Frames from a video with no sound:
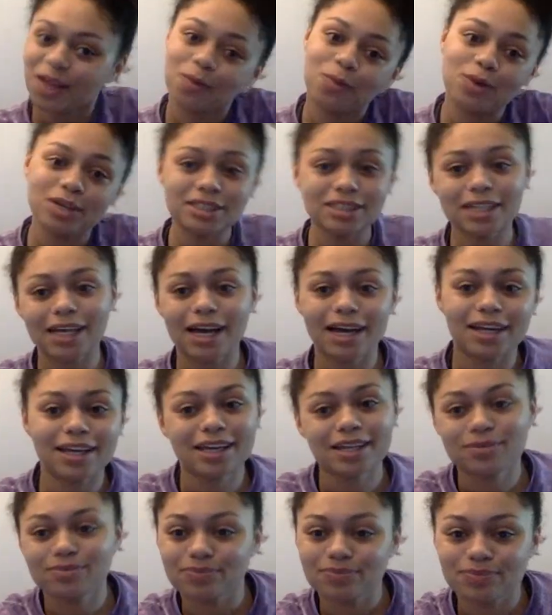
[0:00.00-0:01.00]
Was that
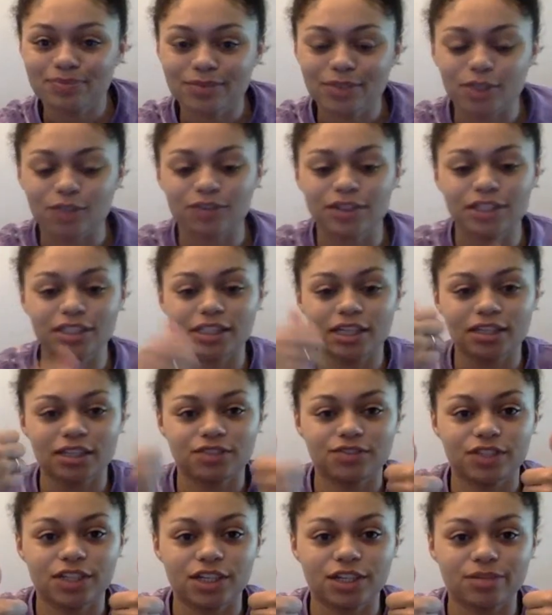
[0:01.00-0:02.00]
it? Don't forget to like
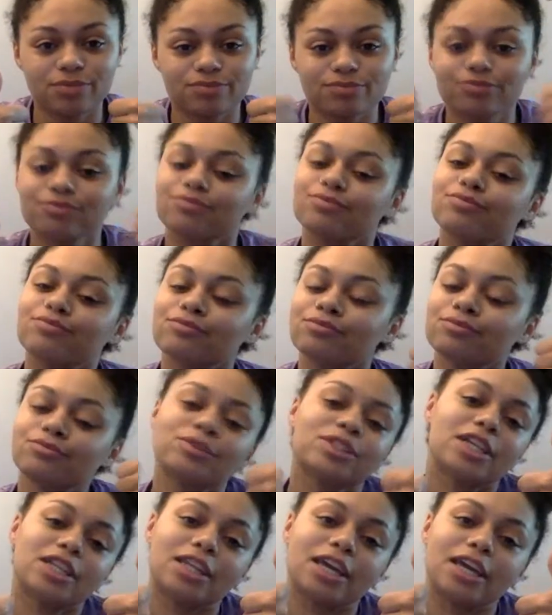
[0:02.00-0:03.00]
this video.
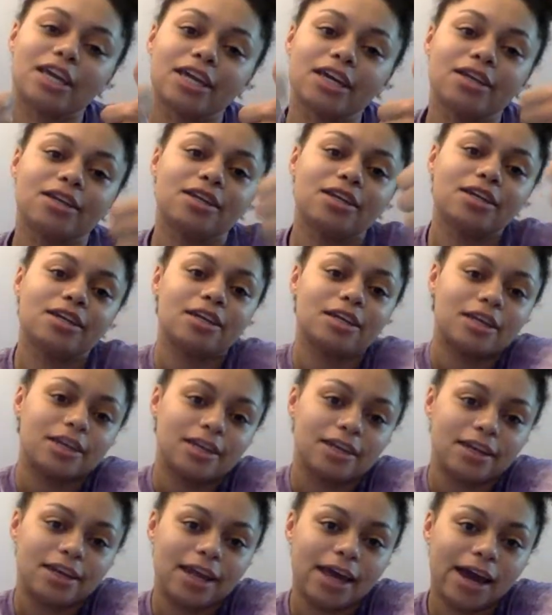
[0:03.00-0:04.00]
Like it
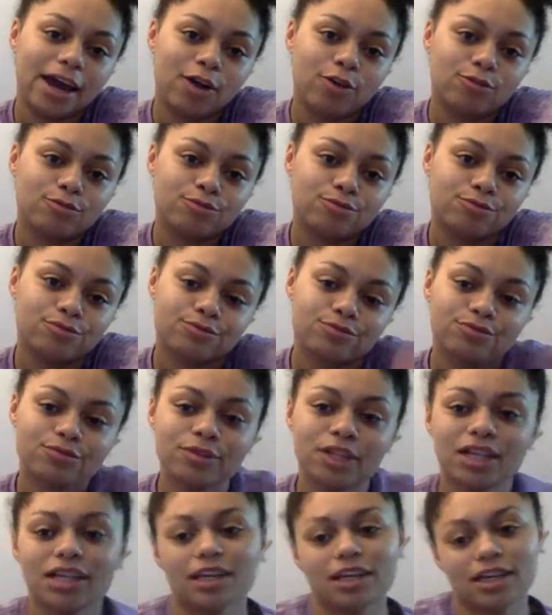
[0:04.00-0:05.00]
now.
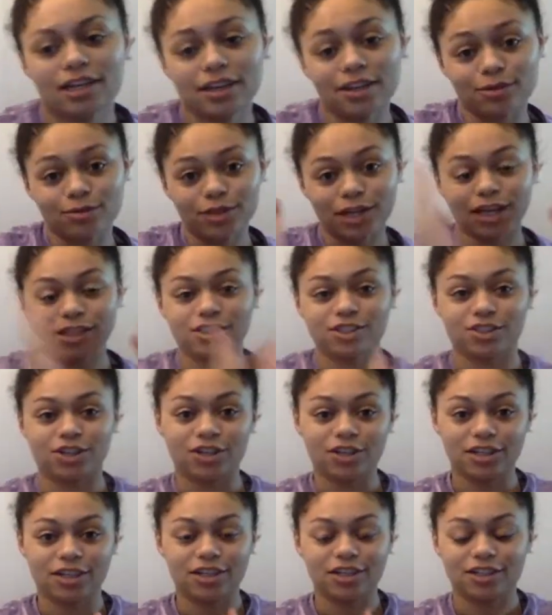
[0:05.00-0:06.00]
And we'll get
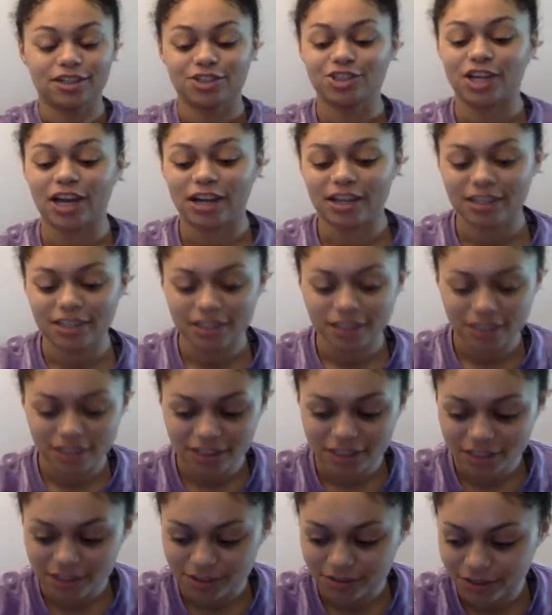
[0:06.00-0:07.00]
started.
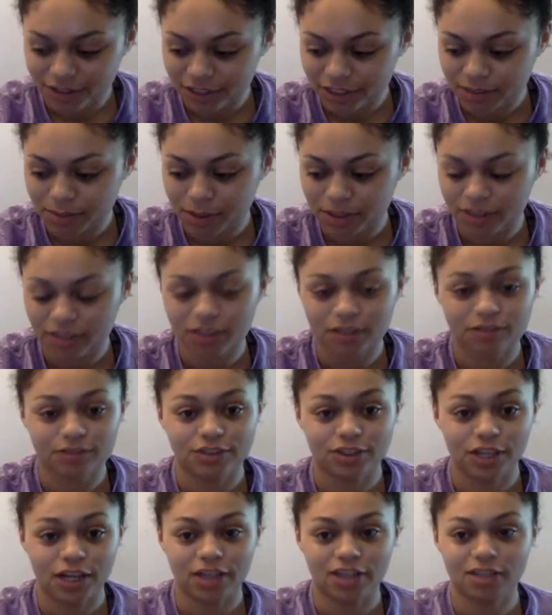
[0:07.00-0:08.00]
Jackie, the funniest part of
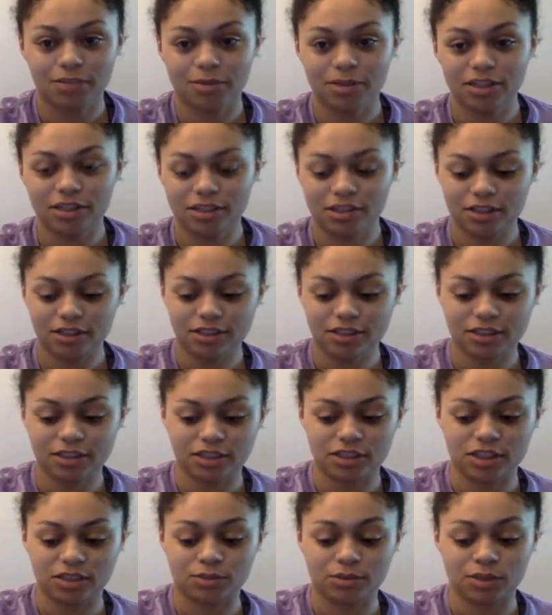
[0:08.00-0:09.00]
Jackie being here is that
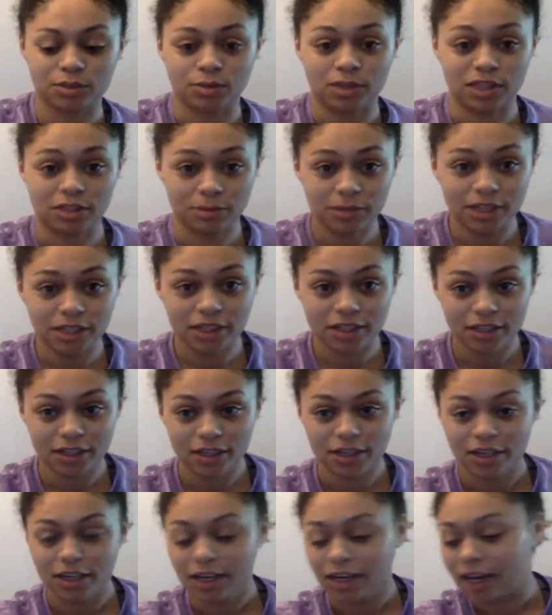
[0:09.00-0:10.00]
she was with me
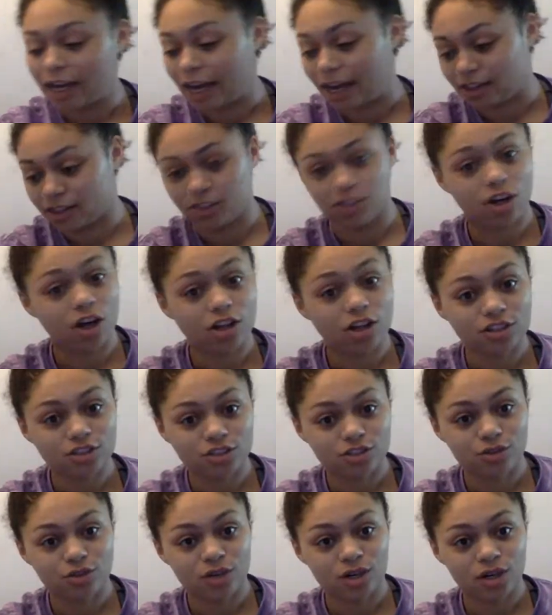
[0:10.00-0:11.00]
at the dollar
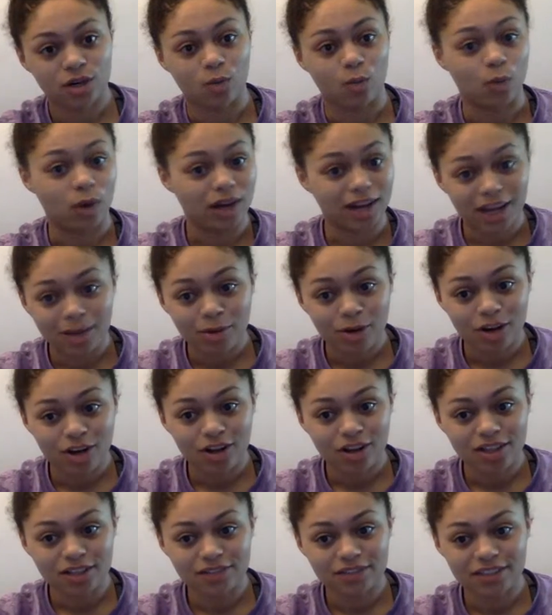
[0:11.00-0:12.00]
store when I bought
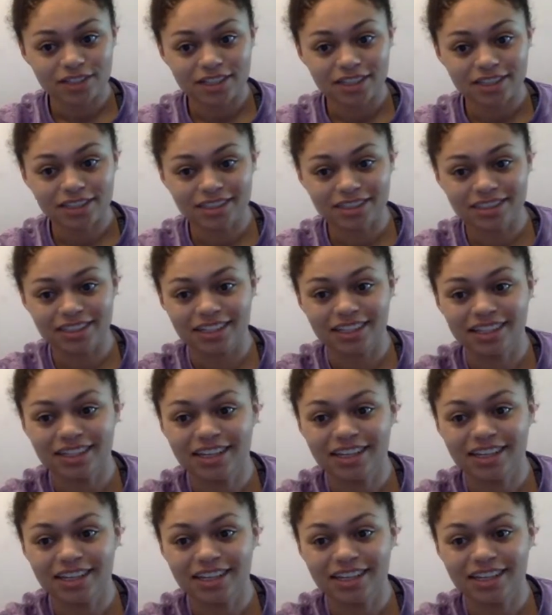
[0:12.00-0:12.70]
all of this.